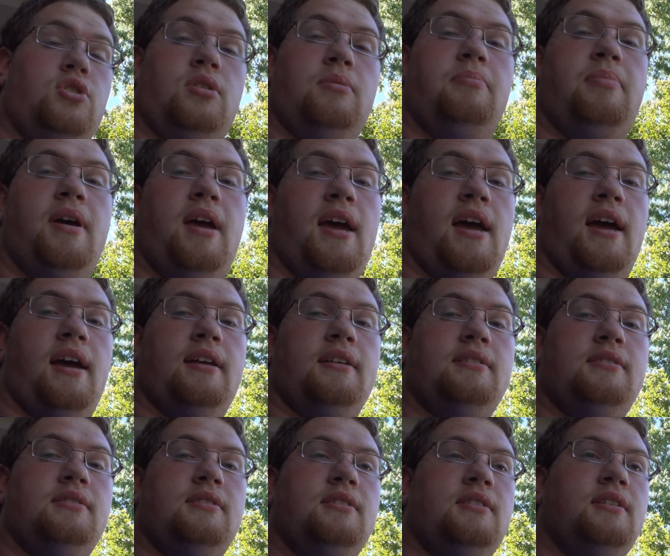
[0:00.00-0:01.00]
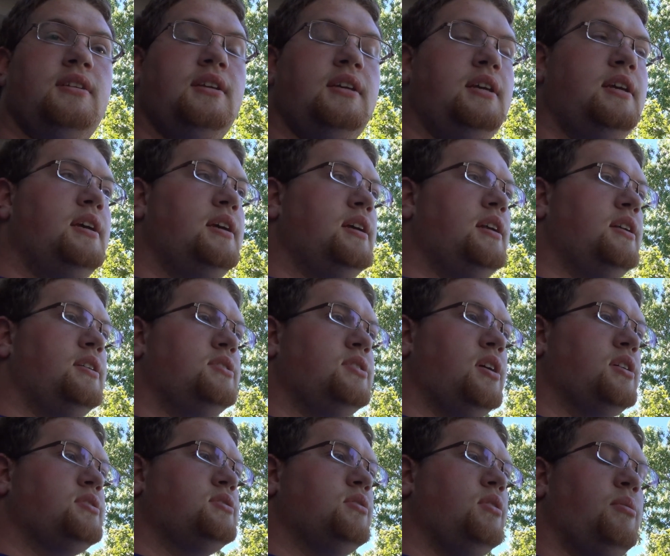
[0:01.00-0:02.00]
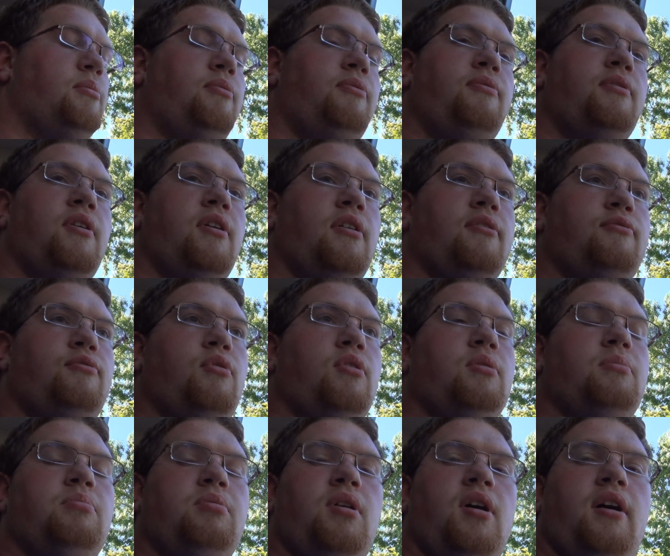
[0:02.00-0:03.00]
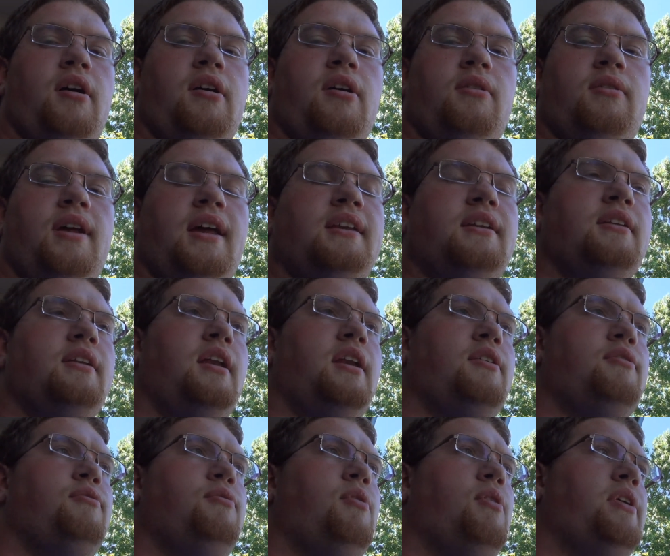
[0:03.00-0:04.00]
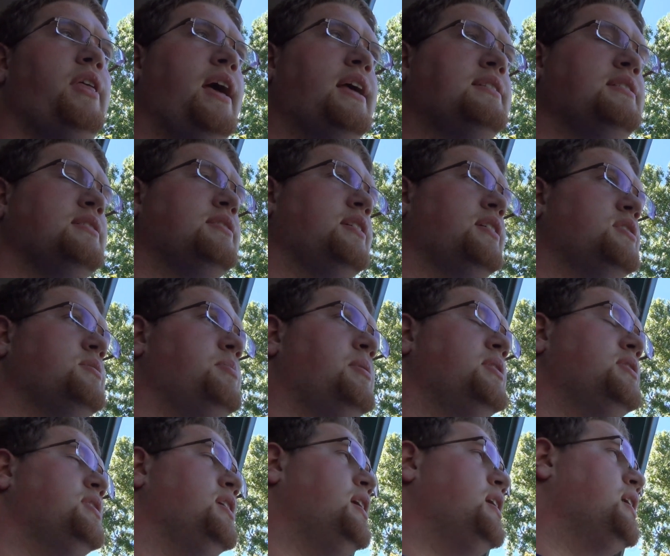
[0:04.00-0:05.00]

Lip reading: should pass. Now, there's also a Ford Bronco 1994 that has a 6BT